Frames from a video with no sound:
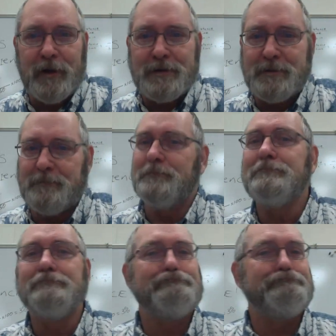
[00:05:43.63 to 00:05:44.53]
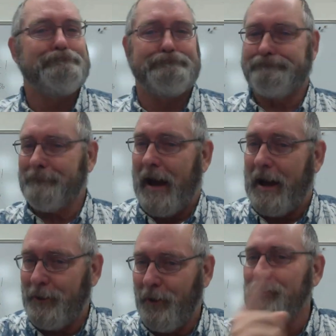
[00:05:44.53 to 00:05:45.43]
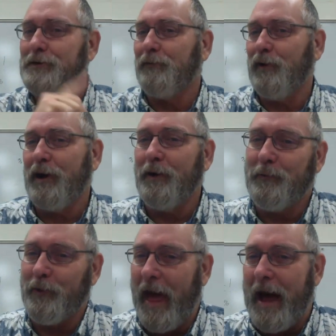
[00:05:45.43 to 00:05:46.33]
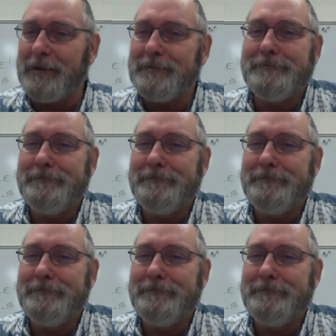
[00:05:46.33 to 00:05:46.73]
is? I know there's a video for that.